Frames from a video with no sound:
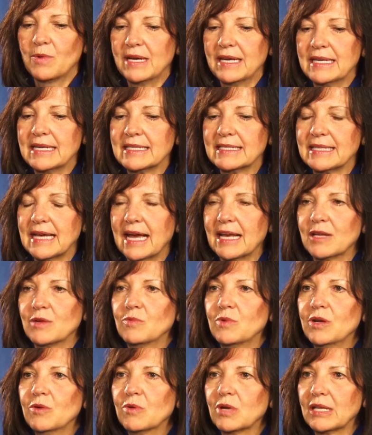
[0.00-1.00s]
we decided
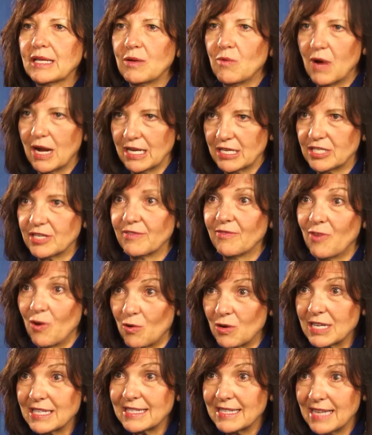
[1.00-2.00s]
we really wanted to
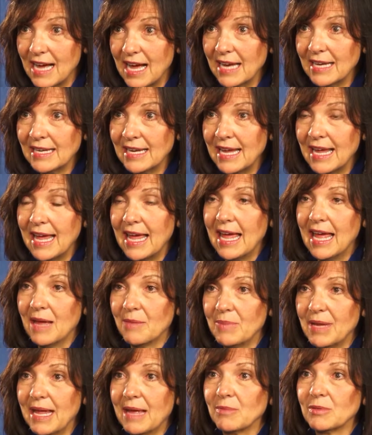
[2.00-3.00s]
focus on and
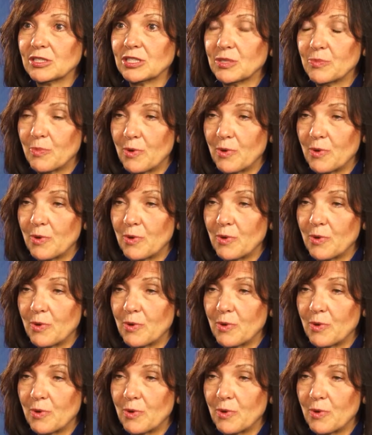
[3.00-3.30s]
be able to